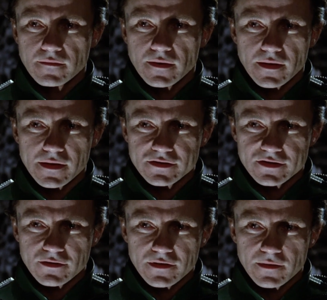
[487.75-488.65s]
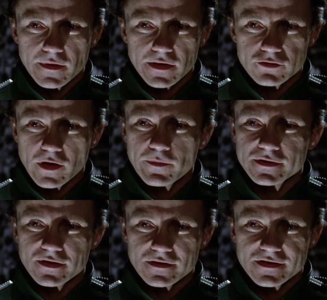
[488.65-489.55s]
Well, I guess you don't get many drop
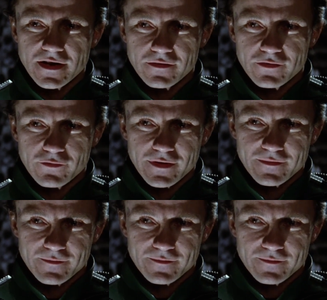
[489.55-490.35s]
ins on Saturn Three.